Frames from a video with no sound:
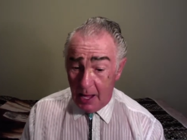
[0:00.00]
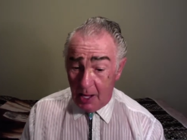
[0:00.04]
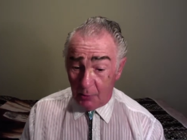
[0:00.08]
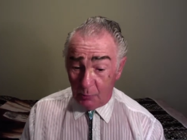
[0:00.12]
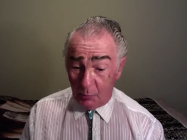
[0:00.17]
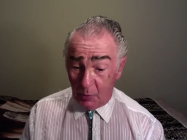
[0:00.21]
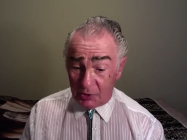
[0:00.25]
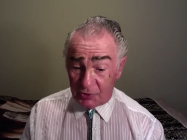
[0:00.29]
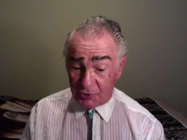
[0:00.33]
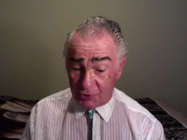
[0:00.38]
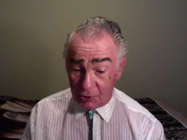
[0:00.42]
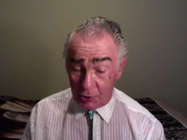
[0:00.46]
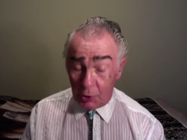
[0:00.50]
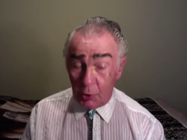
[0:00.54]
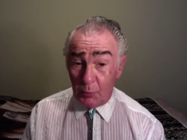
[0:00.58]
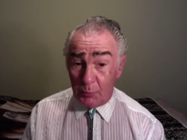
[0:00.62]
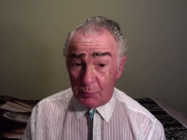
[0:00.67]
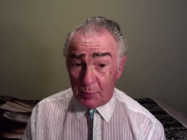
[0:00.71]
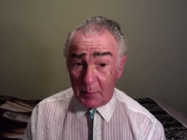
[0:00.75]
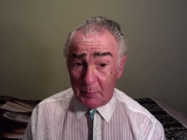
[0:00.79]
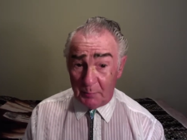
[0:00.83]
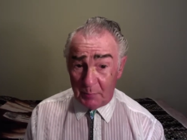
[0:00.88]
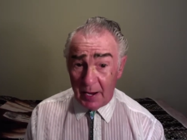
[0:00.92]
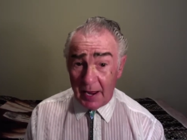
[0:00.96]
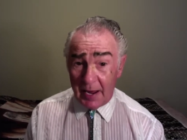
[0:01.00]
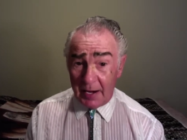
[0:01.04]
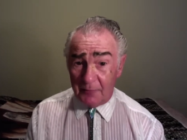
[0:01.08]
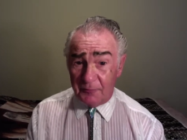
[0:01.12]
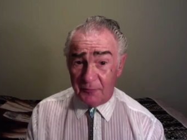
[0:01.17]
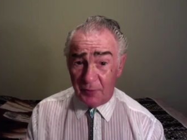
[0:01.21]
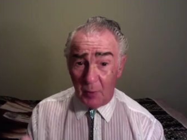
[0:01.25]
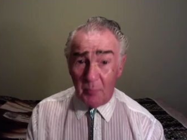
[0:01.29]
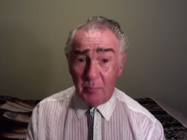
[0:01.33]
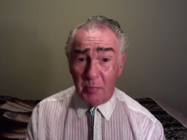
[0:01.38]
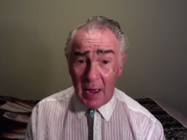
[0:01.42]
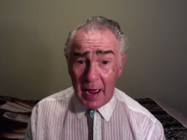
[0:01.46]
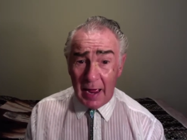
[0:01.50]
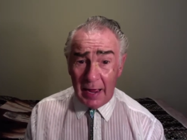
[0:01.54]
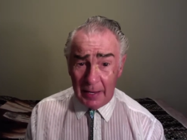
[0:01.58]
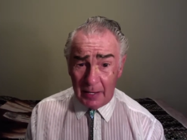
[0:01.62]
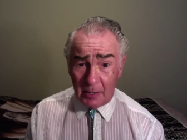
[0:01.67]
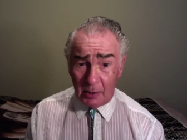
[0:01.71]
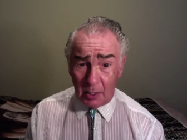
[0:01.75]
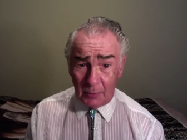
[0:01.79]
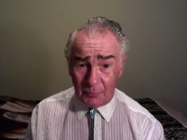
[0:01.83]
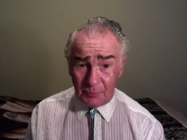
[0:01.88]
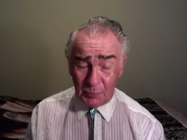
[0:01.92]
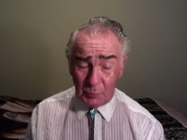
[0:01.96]
which you prepared for
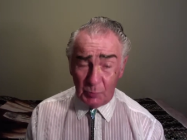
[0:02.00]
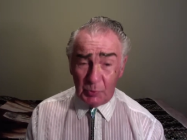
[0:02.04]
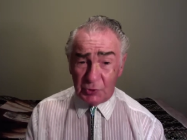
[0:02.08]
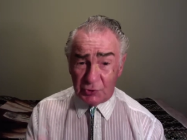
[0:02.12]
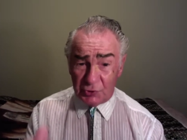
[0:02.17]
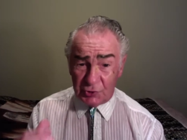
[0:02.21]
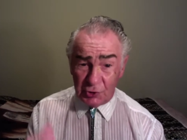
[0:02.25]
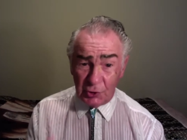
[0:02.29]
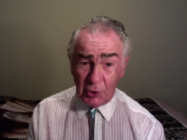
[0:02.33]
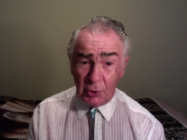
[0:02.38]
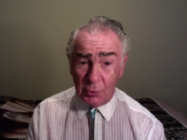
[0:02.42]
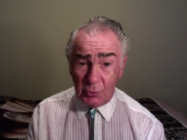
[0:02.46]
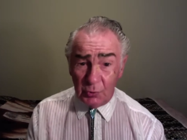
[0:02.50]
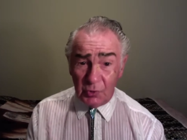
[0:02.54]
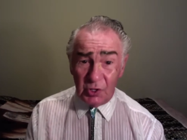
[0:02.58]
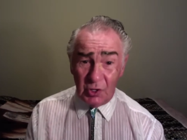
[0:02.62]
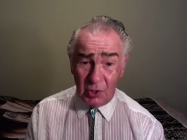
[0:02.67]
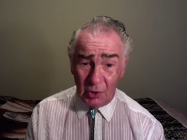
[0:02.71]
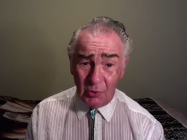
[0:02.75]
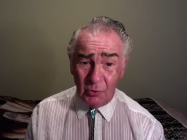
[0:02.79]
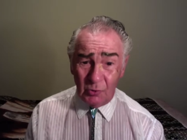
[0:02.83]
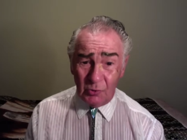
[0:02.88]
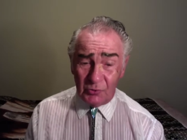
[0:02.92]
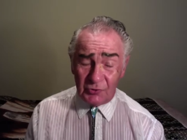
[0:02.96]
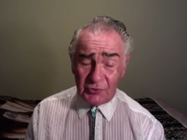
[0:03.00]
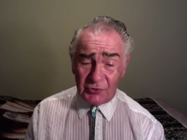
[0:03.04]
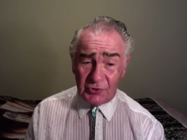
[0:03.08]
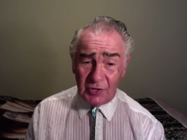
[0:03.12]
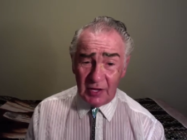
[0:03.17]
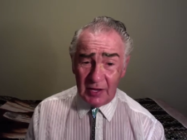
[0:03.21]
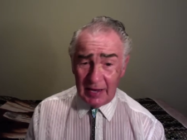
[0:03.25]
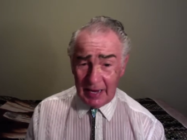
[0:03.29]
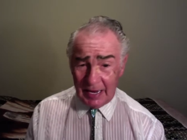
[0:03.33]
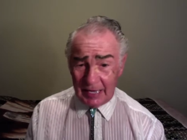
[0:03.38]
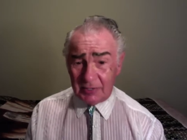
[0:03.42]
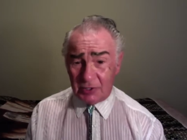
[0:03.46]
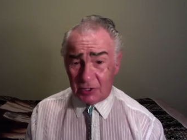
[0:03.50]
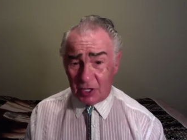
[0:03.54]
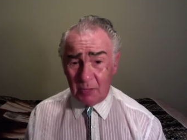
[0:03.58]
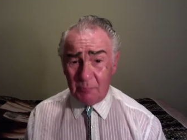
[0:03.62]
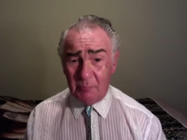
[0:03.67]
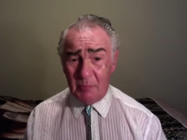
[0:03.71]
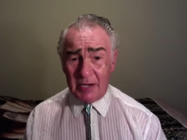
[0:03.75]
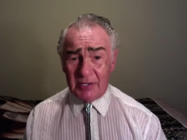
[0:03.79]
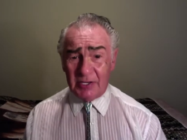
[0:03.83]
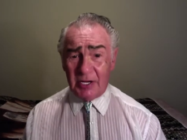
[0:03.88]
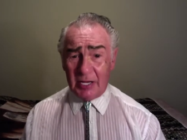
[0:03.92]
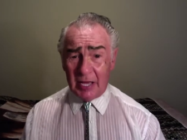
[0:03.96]
Baal, which you used in
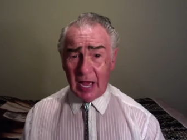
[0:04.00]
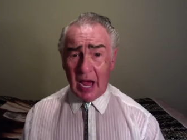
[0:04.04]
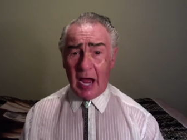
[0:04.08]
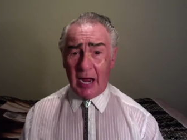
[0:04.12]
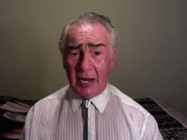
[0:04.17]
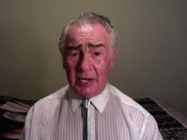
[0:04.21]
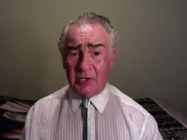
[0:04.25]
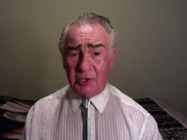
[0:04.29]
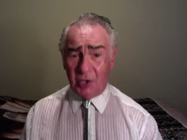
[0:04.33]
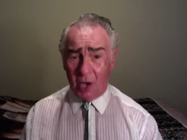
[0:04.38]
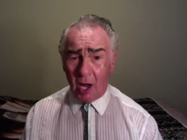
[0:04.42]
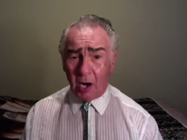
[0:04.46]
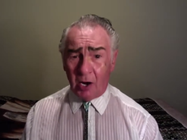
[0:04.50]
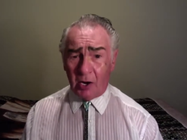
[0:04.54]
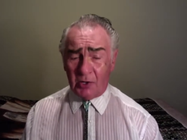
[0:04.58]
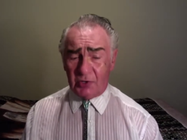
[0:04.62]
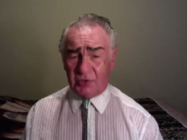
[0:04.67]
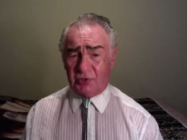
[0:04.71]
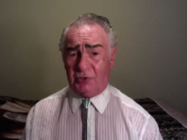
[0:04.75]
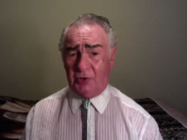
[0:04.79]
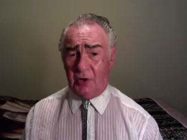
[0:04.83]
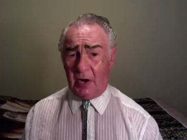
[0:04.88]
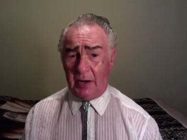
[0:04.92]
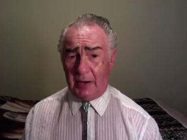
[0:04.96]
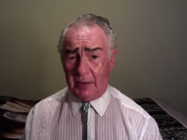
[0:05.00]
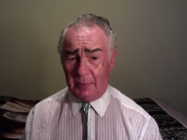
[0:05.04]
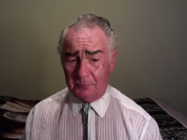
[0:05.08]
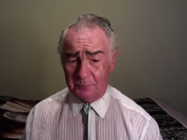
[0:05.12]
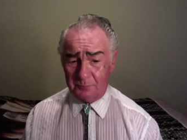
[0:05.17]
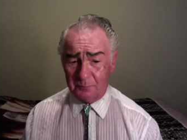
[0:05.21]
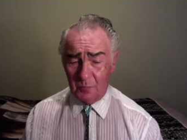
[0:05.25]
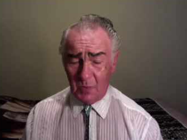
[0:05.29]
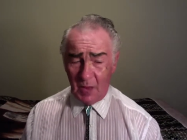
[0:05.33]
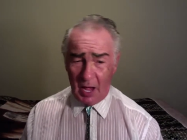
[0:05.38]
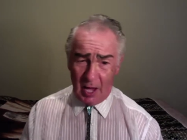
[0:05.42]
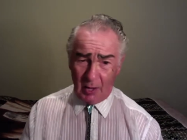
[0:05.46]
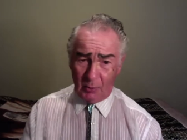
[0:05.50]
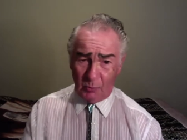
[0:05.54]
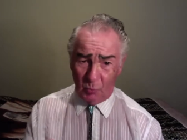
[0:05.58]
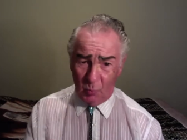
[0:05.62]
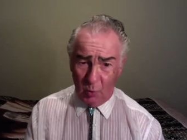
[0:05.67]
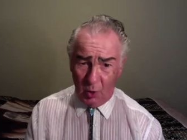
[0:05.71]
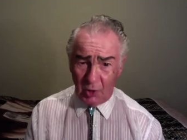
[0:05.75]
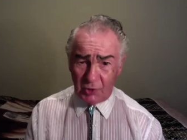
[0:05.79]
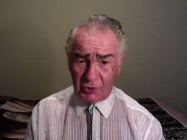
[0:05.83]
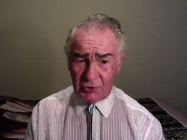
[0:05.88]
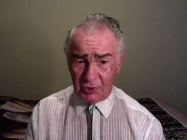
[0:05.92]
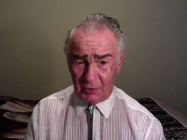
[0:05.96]
committing idolatry and
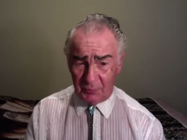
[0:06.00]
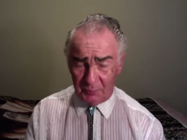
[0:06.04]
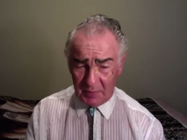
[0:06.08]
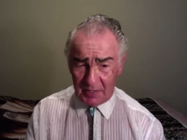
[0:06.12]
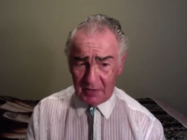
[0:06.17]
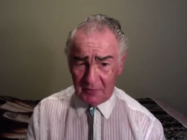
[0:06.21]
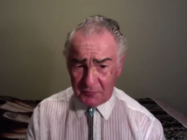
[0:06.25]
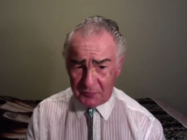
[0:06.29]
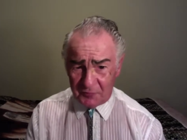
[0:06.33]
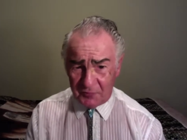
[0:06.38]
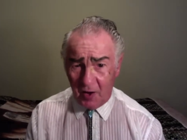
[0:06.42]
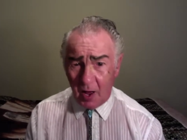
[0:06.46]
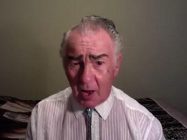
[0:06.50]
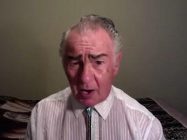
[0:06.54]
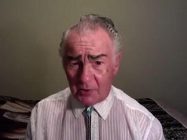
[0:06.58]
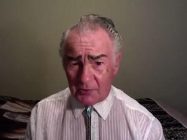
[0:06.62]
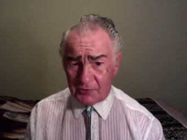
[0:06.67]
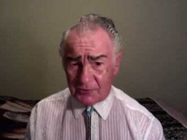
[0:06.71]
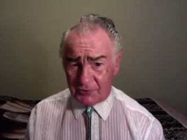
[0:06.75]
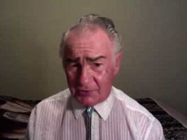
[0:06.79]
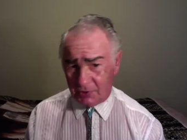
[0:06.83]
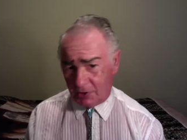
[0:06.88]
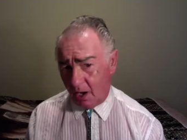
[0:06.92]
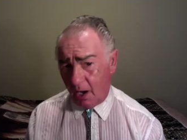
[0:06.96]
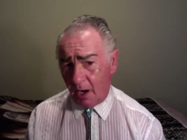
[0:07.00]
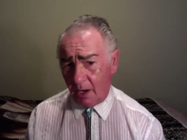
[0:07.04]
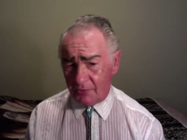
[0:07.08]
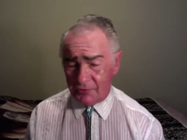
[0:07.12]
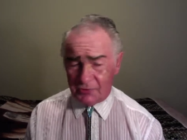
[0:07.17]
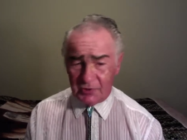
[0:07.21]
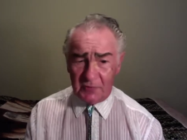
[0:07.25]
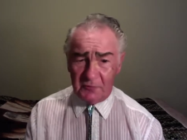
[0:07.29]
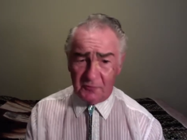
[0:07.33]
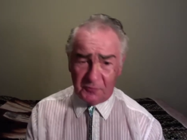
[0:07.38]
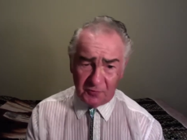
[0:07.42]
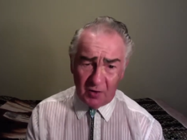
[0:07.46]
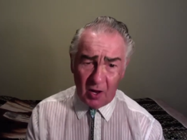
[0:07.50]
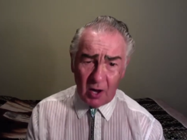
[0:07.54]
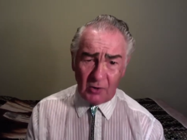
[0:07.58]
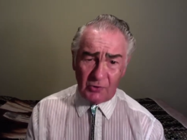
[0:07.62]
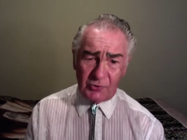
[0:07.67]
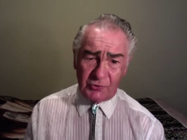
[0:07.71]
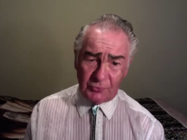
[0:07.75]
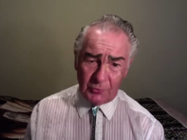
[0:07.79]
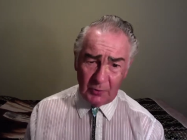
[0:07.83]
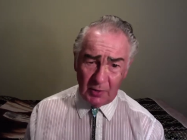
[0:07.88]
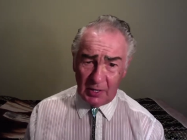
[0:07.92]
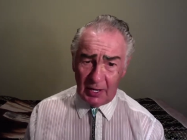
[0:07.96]
worshipping false gods and
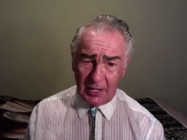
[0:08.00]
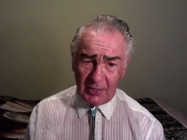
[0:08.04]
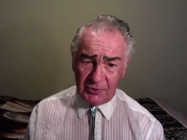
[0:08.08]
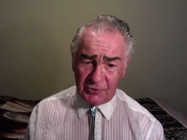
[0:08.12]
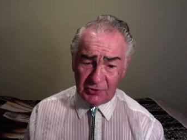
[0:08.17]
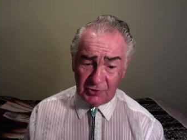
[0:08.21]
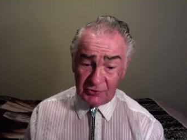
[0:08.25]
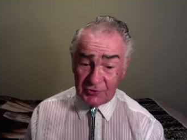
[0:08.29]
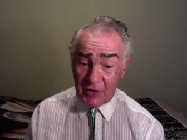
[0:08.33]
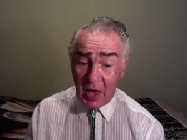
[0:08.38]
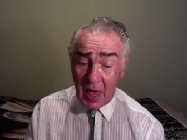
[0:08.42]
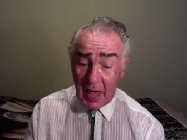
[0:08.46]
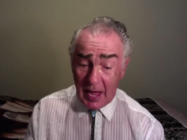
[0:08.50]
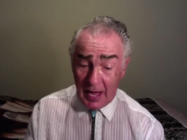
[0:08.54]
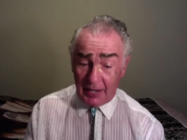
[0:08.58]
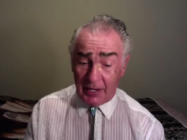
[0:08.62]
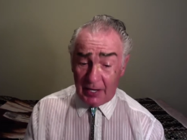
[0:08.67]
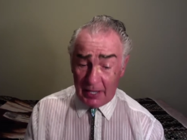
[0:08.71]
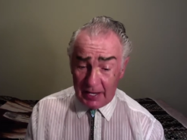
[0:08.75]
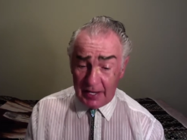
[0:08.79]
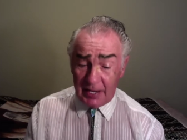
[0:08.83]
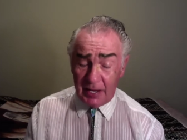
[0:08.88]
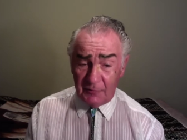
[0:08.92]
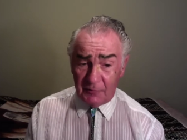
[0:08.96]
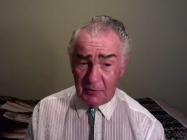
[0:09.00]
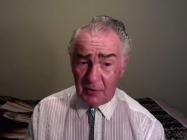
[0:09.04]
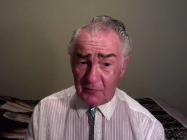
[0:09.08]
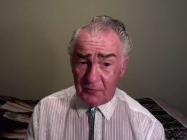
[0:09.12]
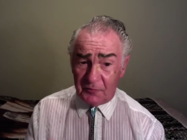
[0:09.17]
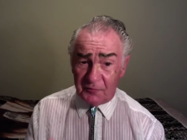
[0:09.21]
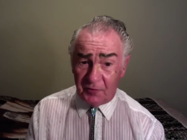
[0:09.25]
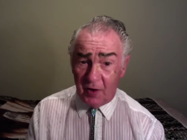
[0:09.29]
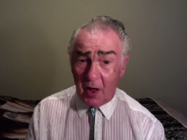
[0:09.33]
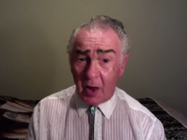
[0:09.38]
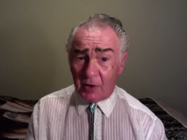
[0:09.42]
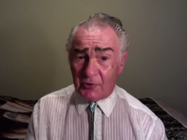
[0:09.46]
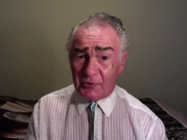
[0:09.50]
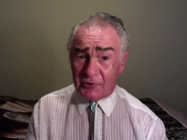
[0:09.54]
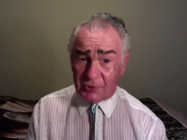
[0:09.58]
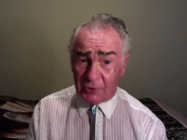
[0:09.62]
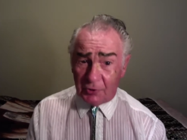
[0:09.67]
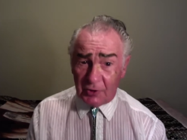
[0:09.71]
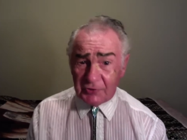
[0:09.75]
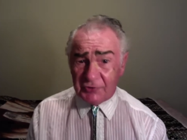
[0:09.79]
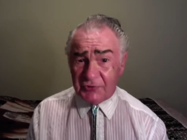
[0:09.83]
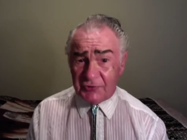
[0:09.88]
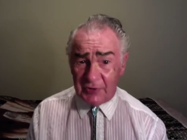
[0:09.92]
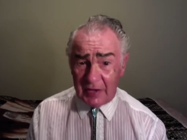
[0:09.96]
false religions and even false
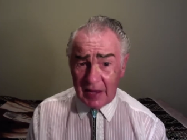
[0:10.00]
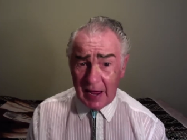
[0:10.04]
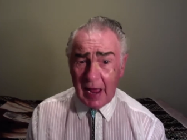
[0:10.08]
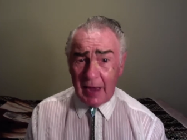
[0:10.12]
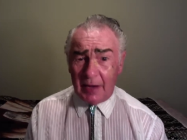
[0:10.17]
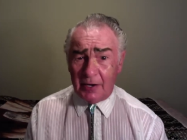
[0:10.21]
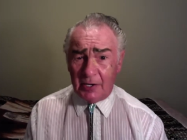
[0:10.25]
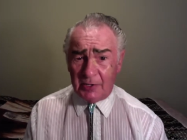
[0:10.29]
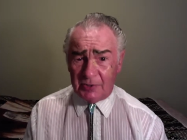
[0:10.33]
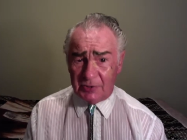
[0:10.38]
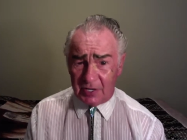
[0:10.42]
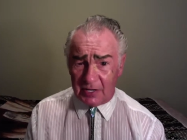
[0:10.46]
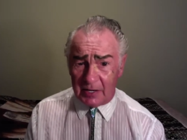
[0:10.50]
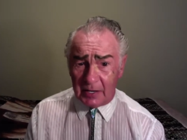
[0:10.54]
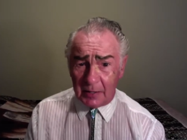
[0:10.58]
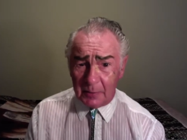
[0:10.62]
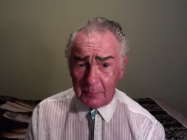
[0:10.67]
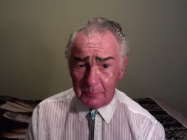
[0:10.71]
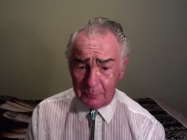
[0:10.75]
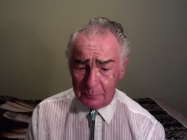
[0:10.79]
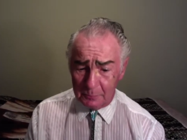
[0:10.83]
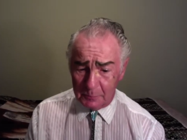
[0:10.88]
Christianity.